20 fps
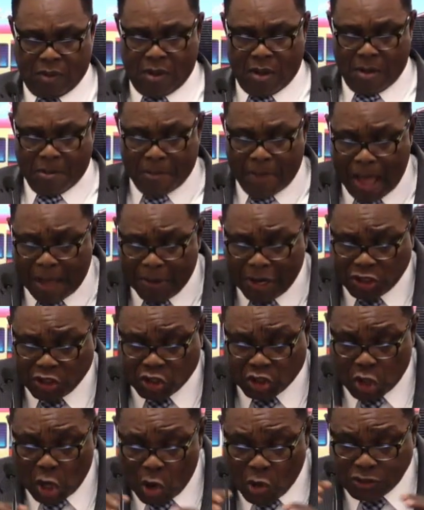Mama
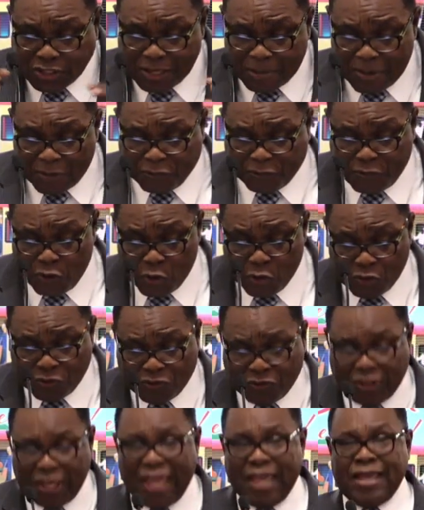shows them a few
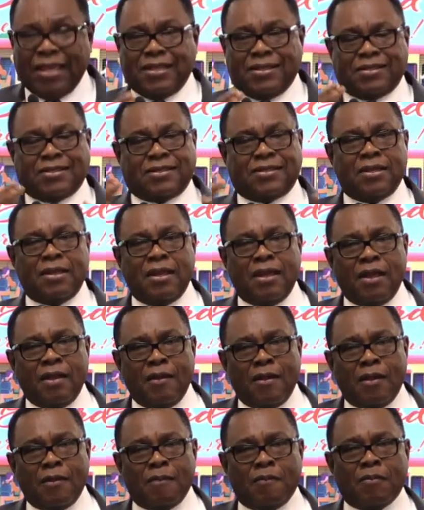things.
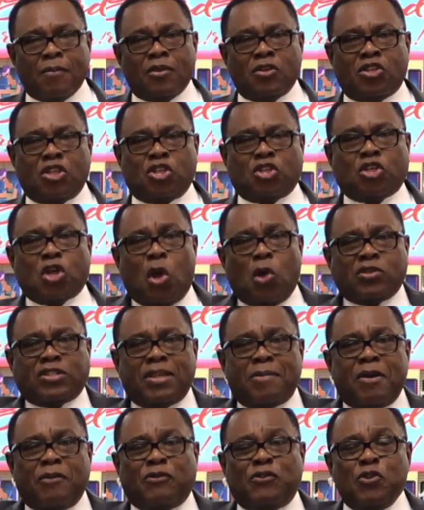She shows
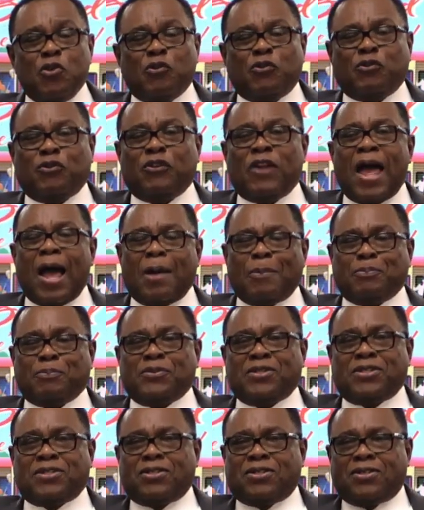them a few
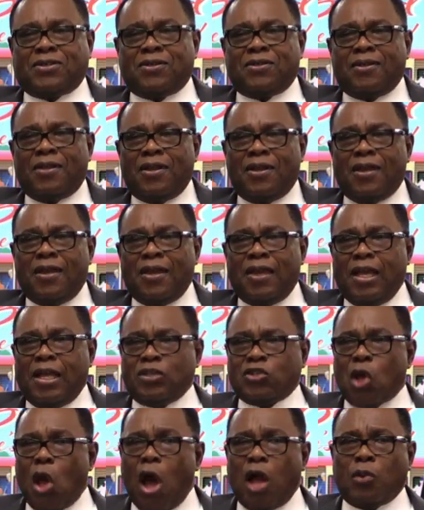flaps. It
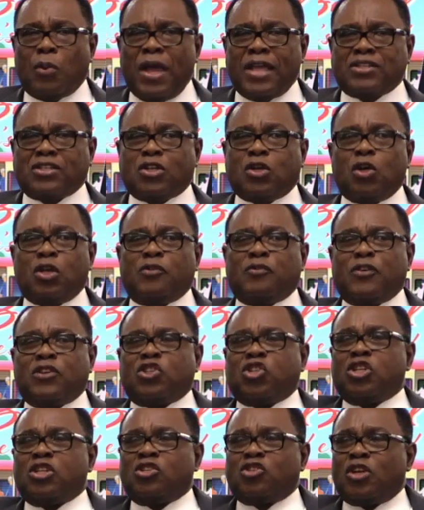is always good for
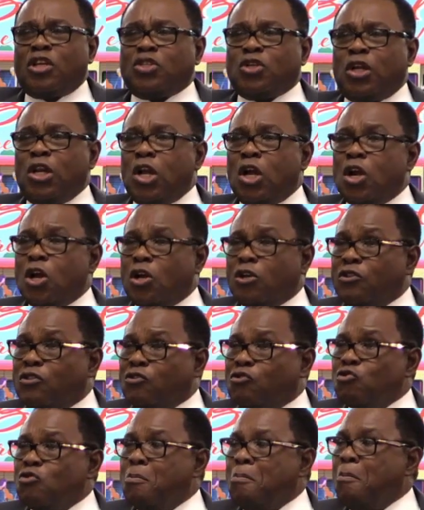children to learn
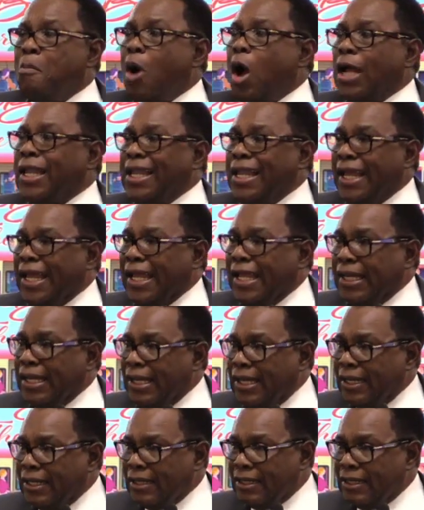through modeling.